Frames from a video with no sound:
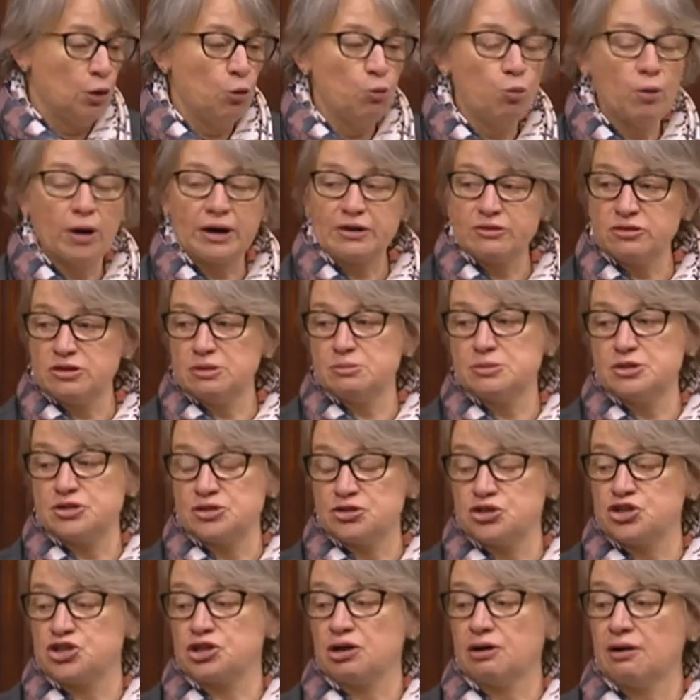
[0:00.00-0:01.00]
One of them is
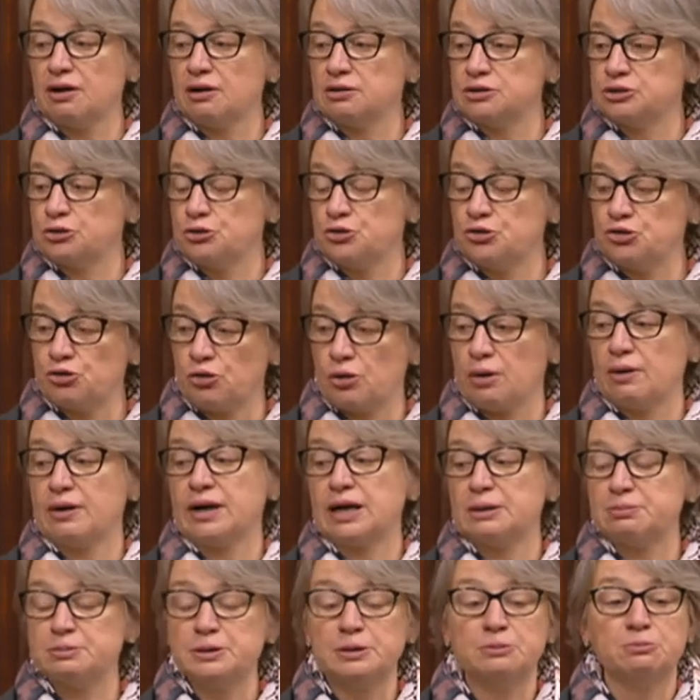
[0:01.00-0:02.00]
a child who's grown
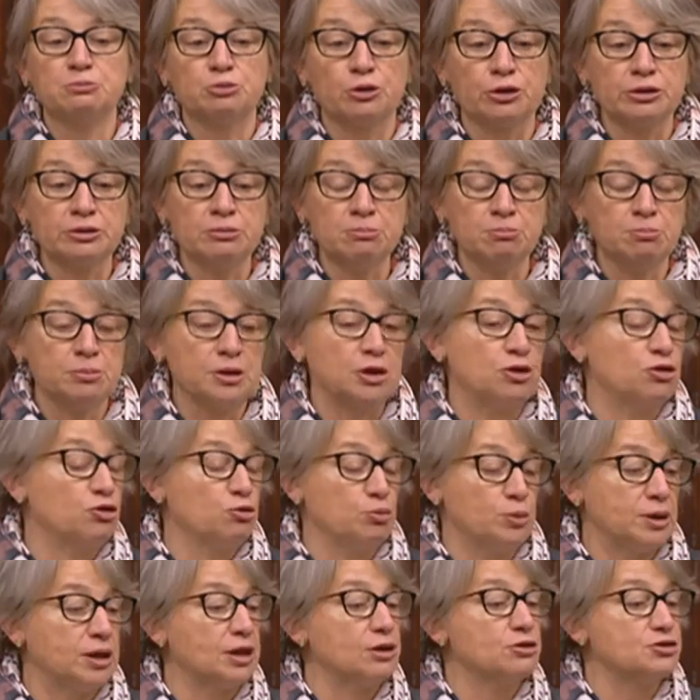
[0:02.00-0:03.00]
up in Britain, because
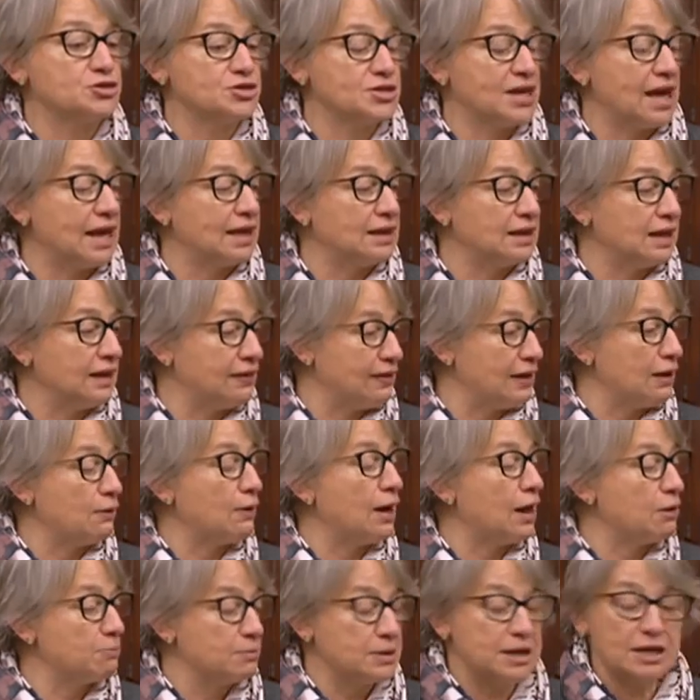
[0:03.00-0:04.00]
we know sadly there
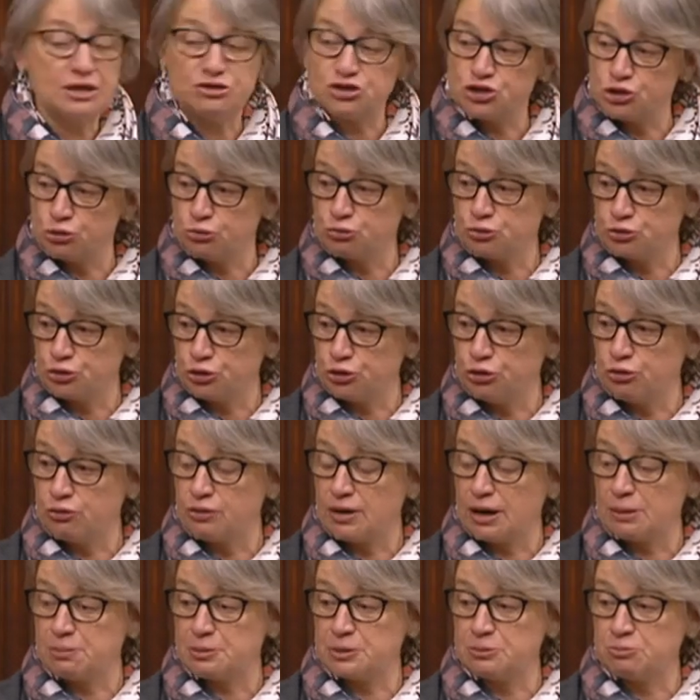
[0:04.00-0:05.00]
are many children who
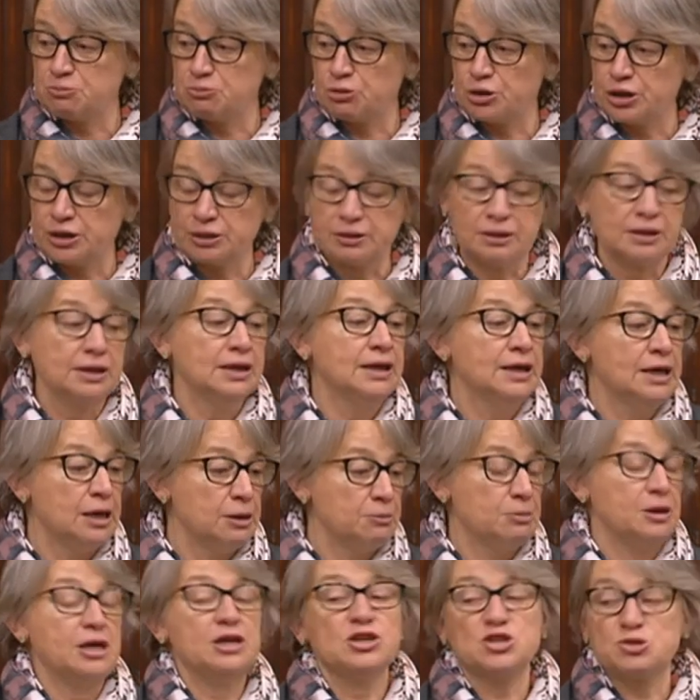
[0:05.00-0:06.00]
grew up in Britain,
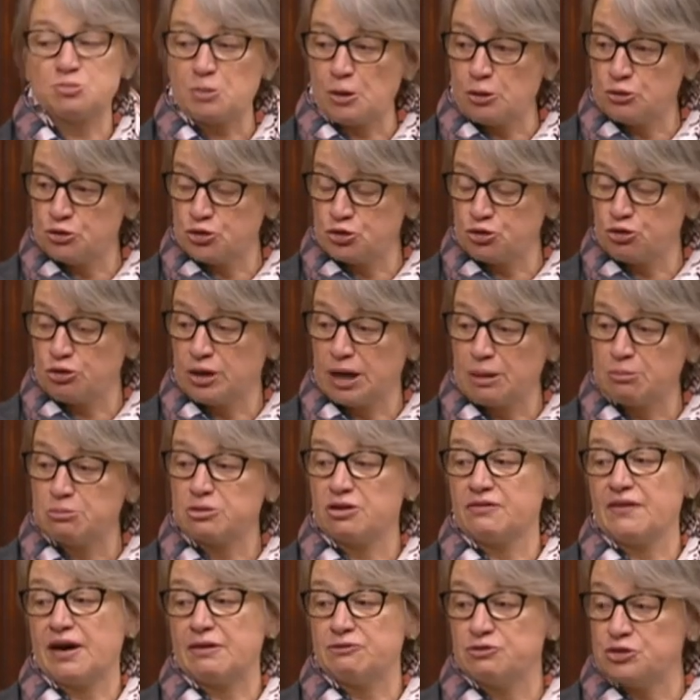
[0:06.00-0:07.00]
be exposed to a number
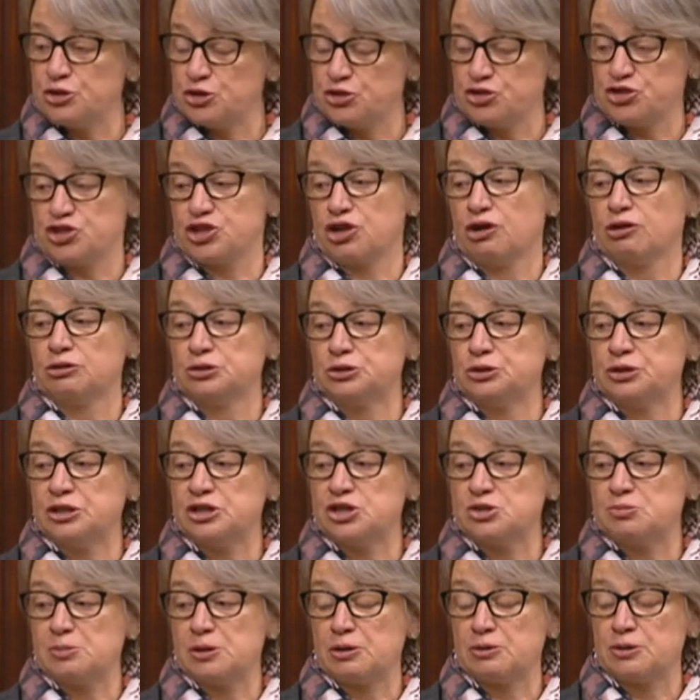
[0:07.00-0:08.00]
of adverse childhood
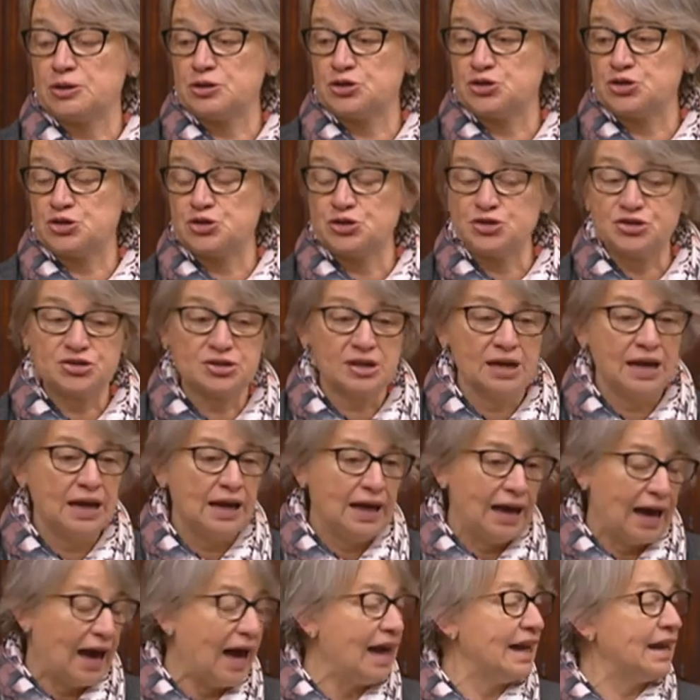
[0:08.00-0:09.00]
experiences
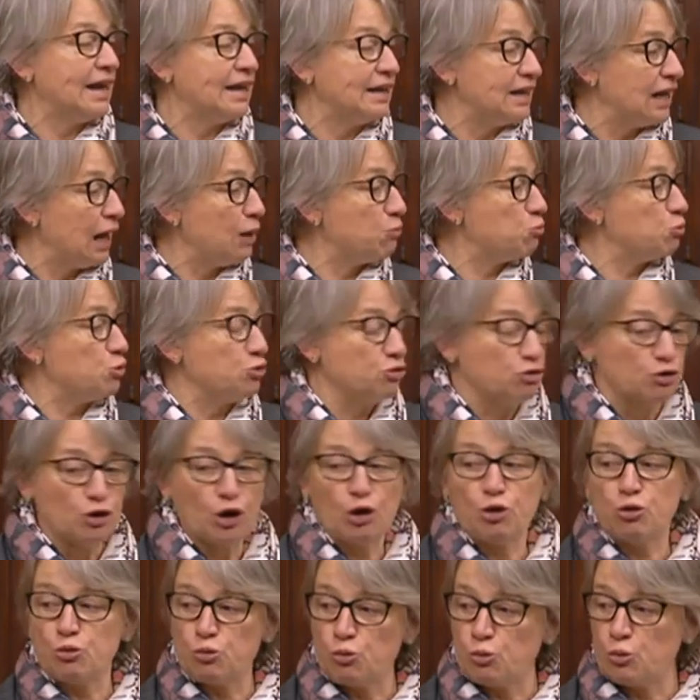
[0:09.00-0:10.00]
and end up with
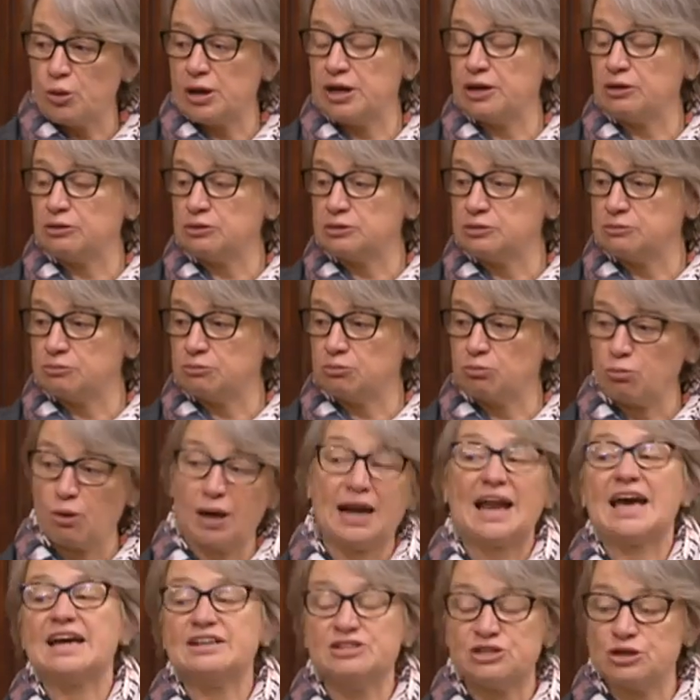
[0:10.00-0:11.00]
no real
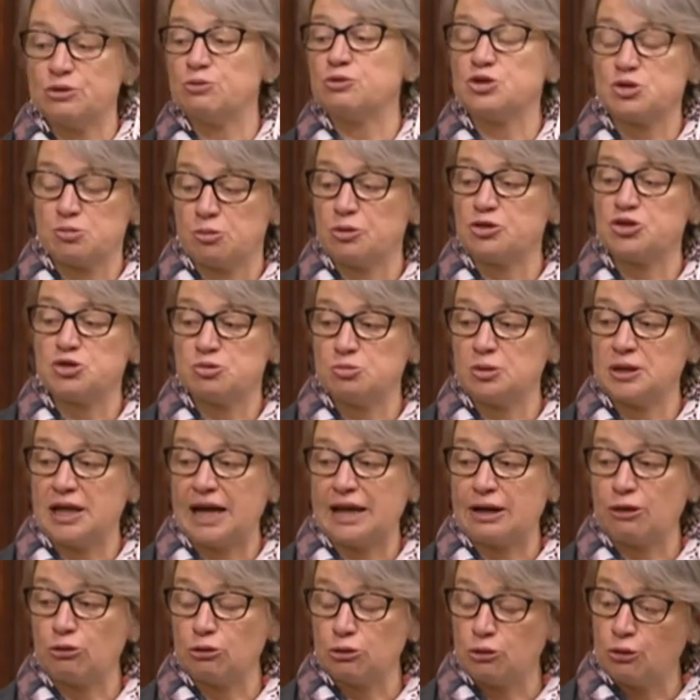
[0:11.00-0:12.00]
related responsible
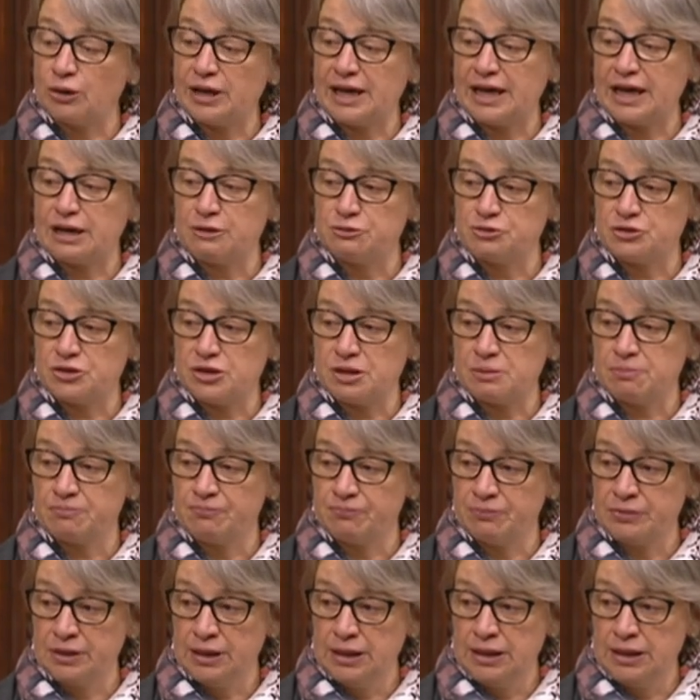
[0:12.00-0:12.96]
adult looking after them.